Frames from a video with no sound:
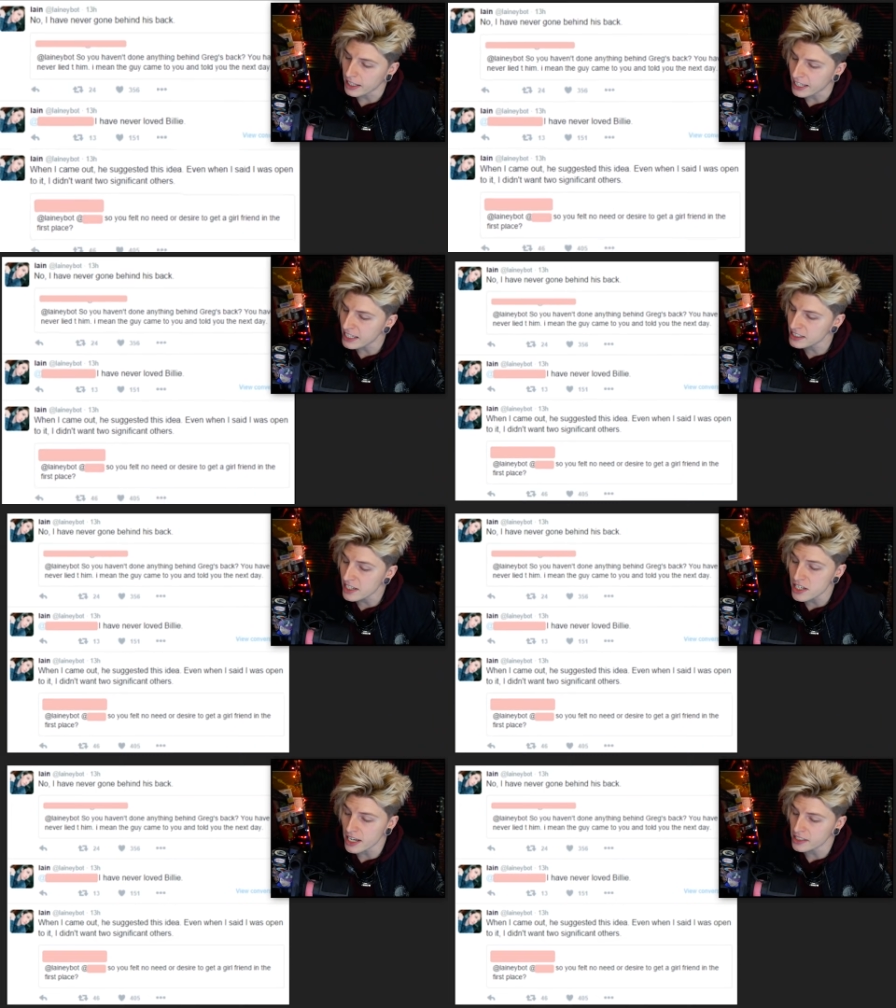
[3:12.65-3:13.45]
he
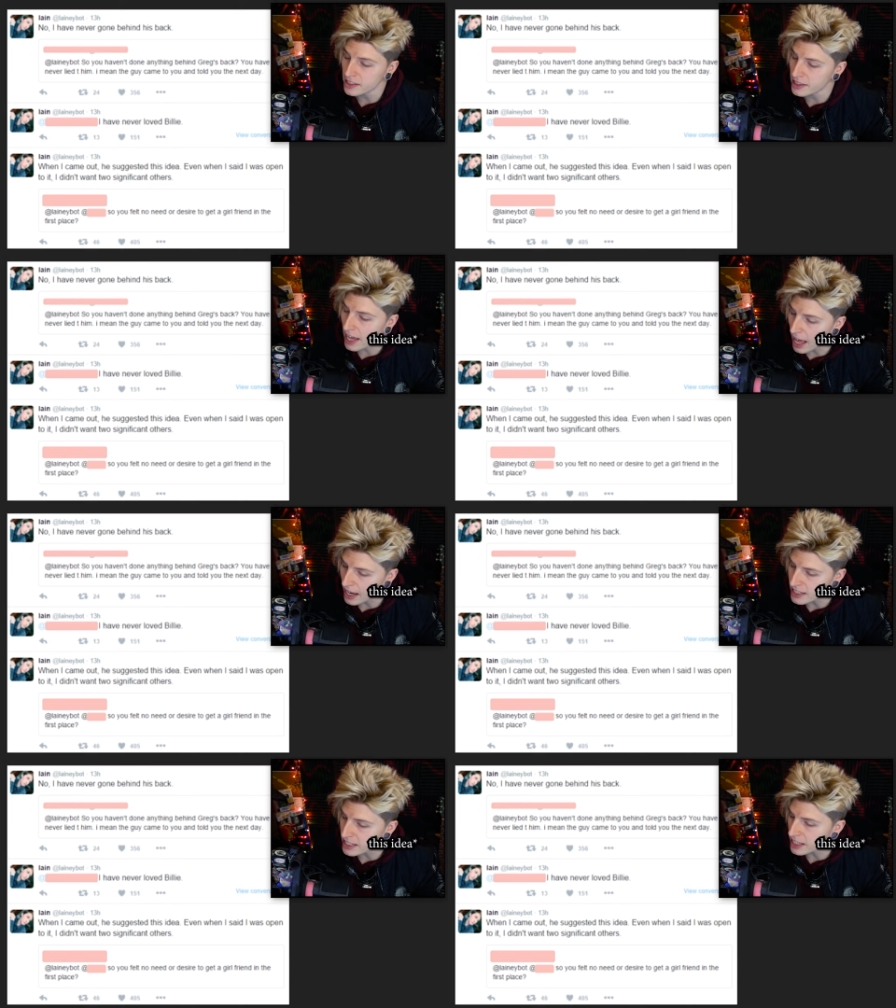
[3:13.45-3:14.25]
suggested the
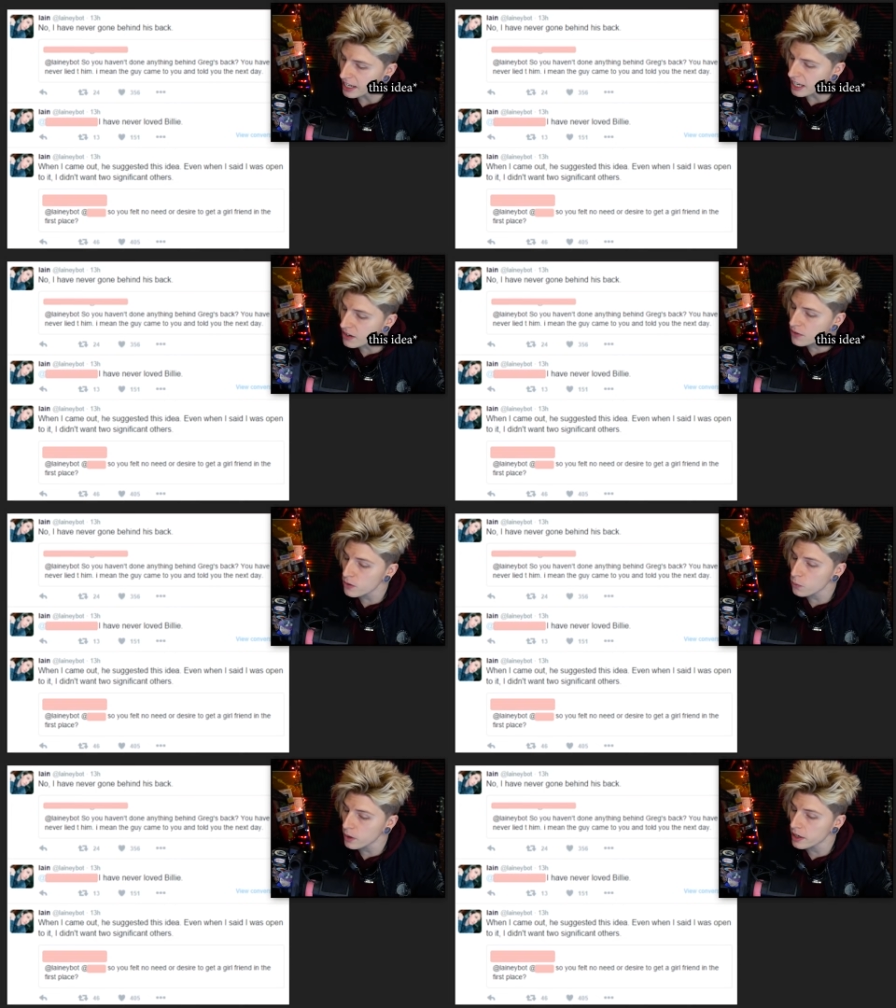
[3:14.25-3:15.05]
idea
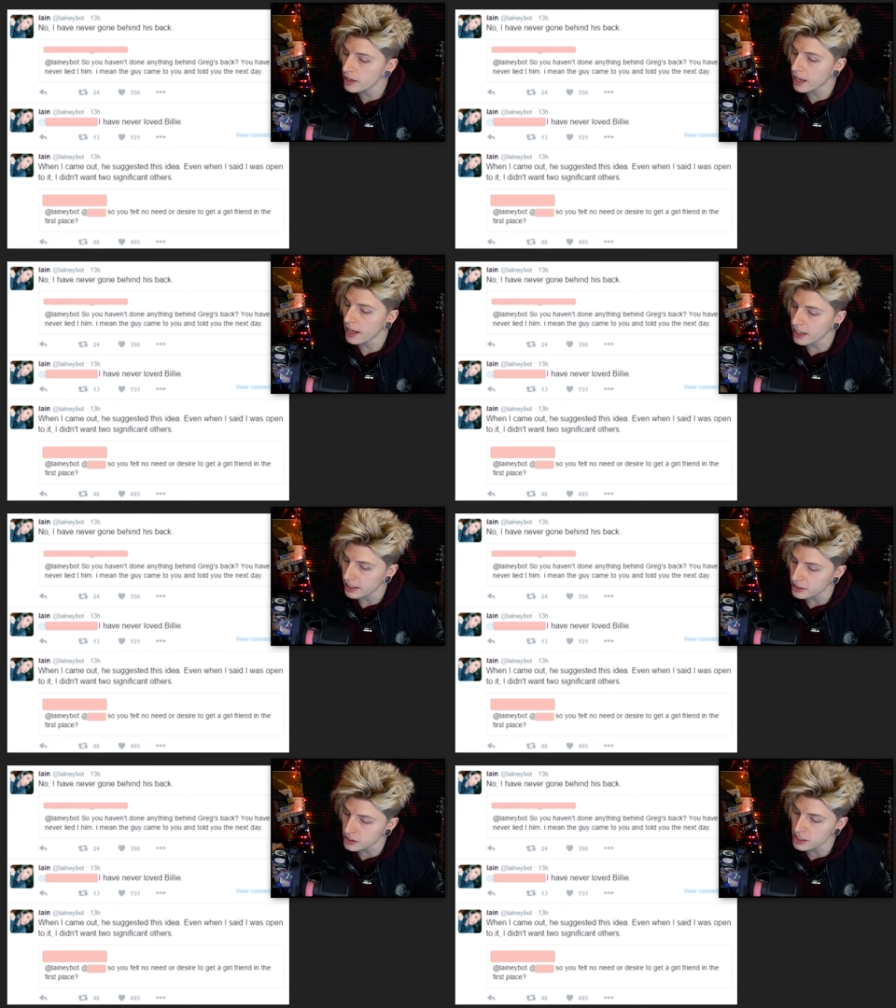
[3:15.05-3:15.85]
even when
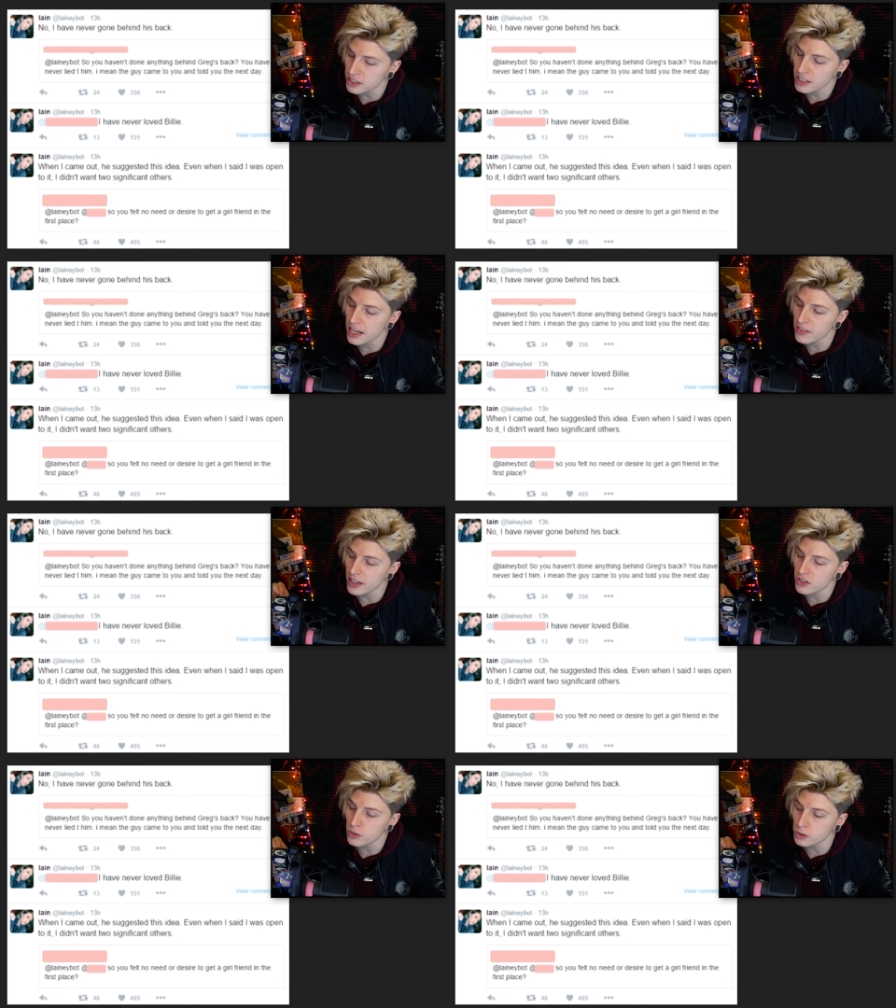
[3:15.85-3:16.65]
he, she said
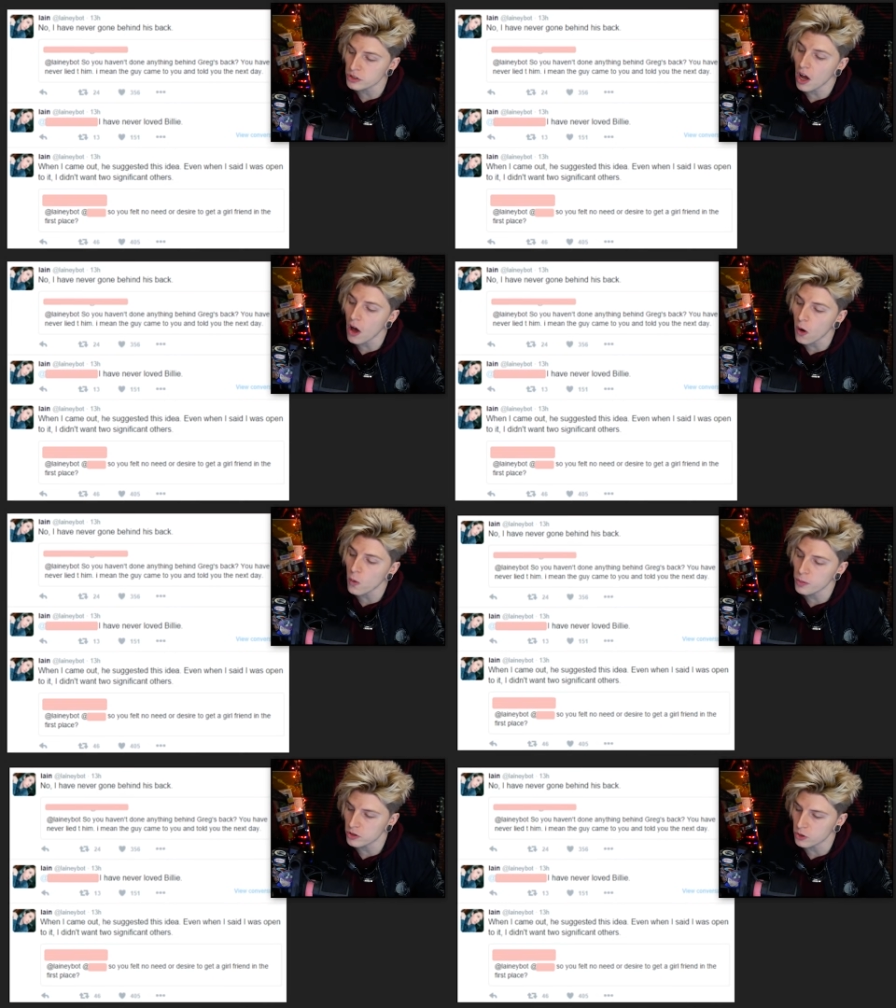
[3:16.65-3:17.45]
that she was not
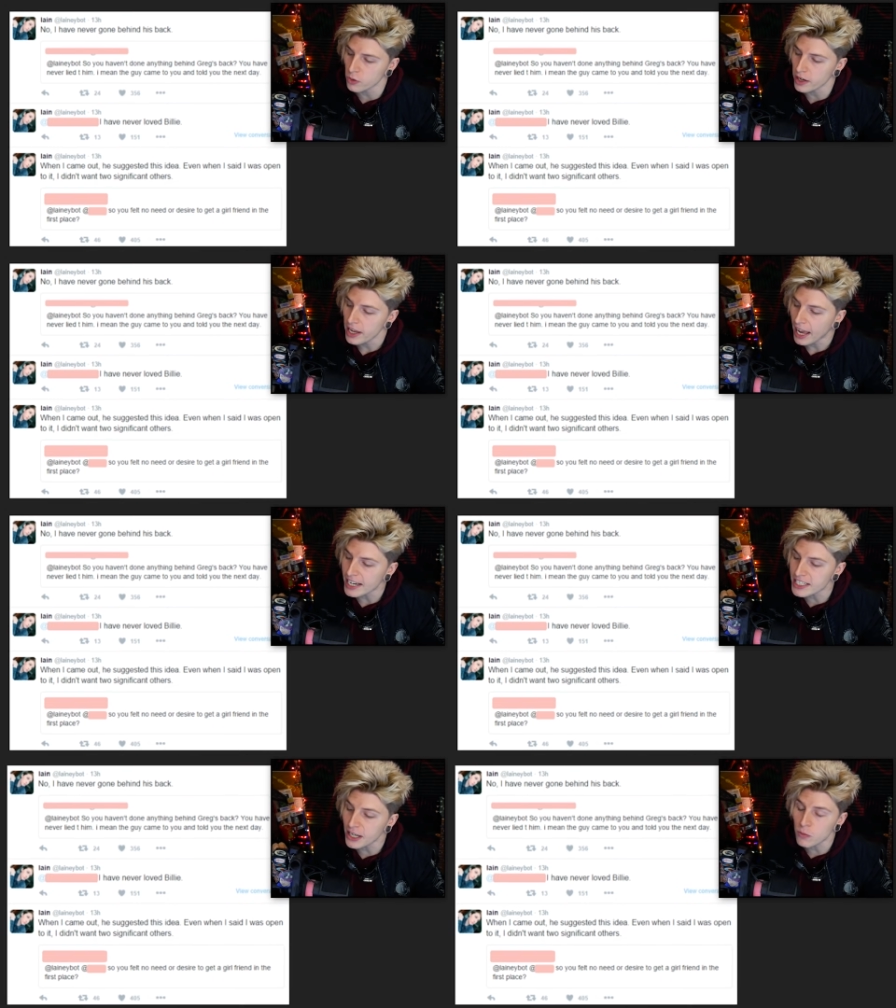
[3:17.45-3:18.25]
open to it
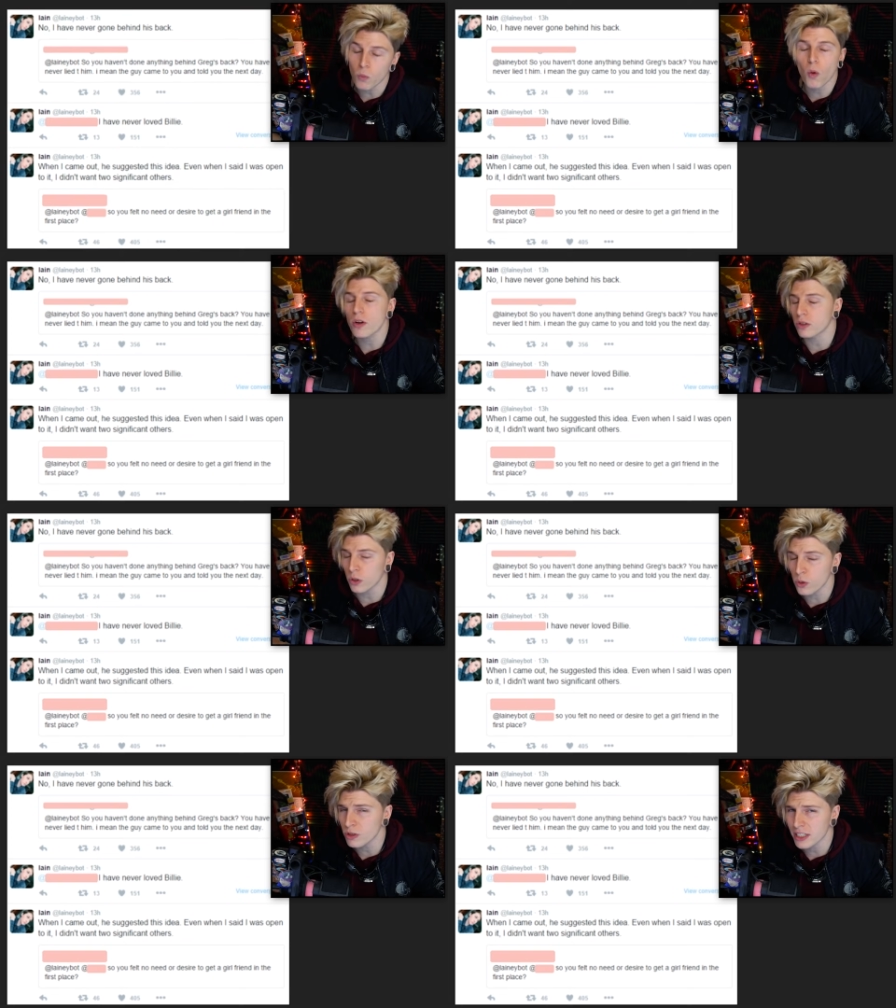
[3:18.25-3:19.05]
and didn't want
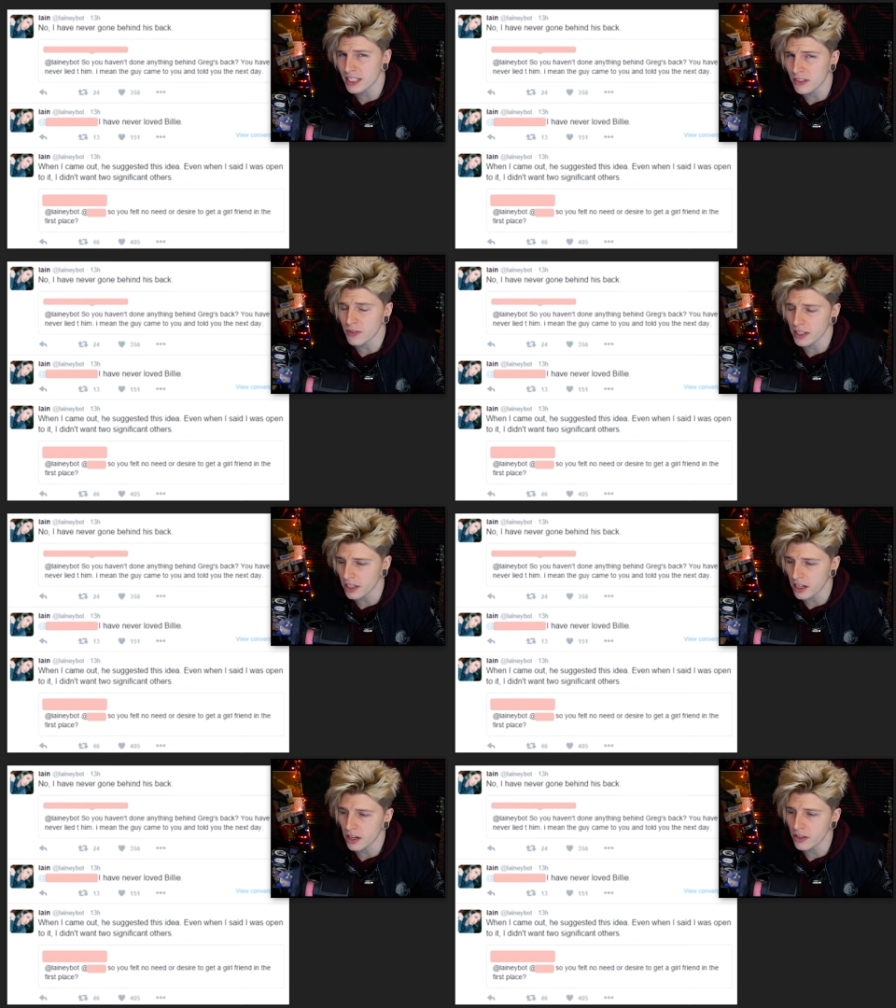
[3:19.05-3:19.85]
two
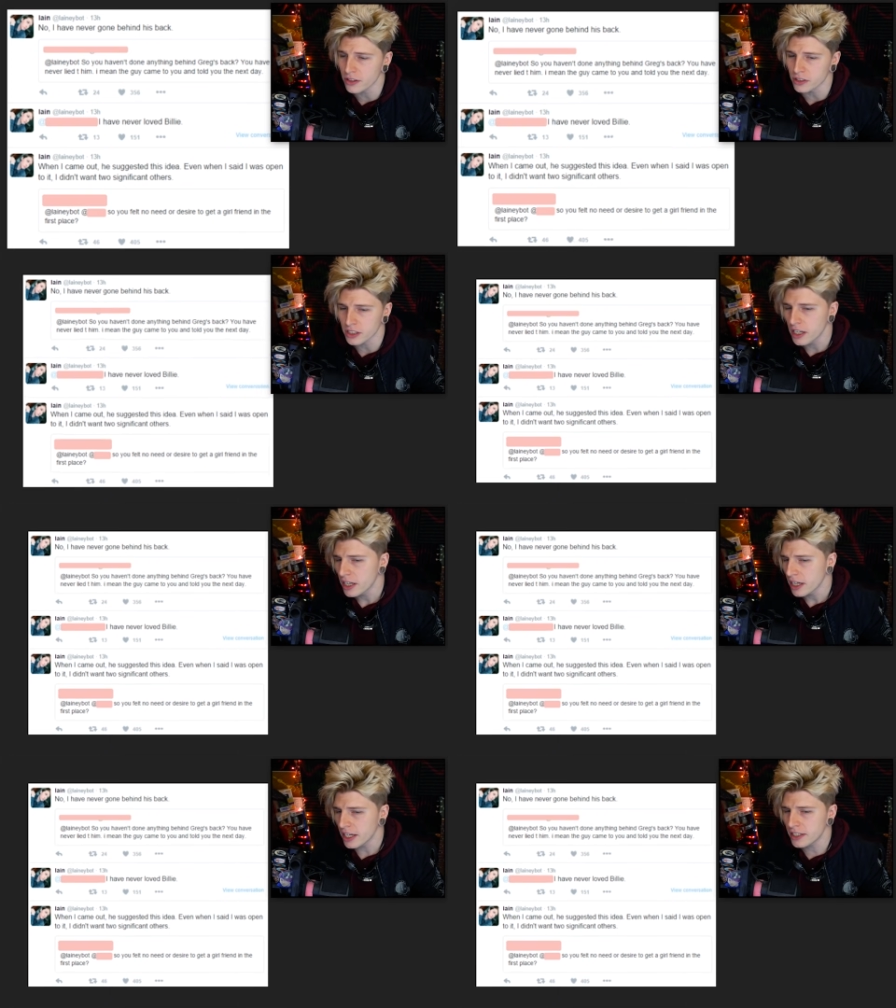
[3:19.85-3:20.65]
significant others.
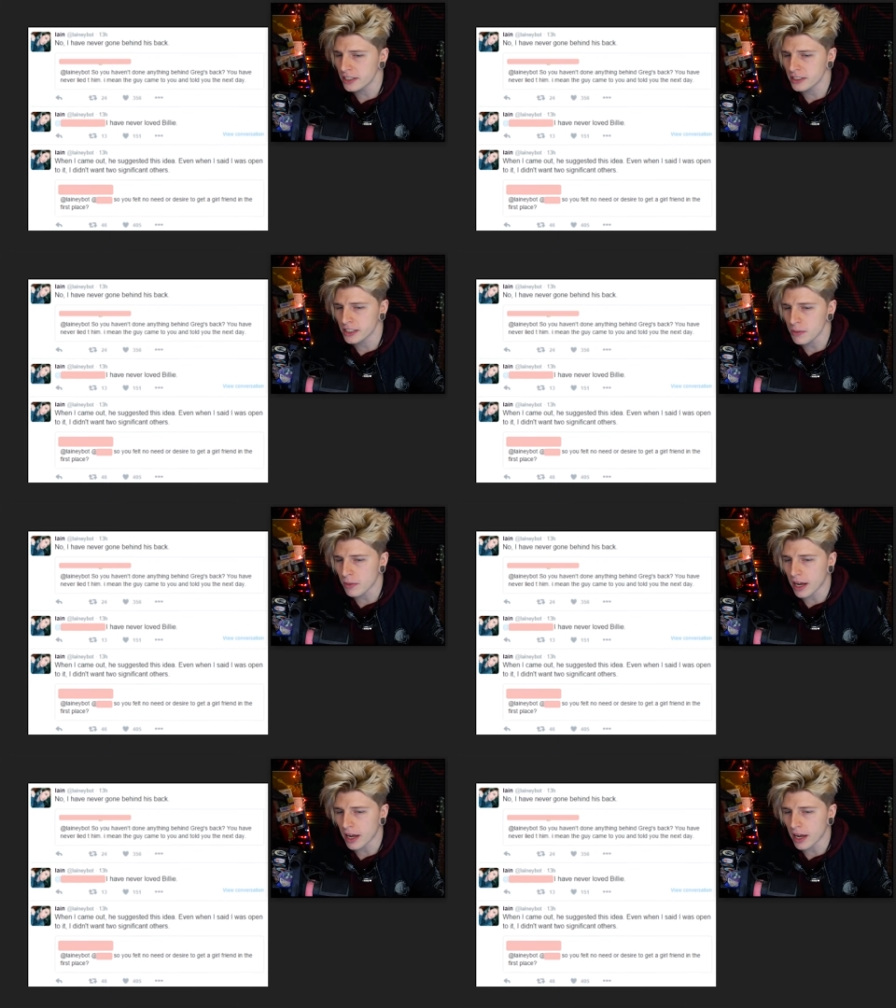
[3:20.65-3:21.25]
It does seem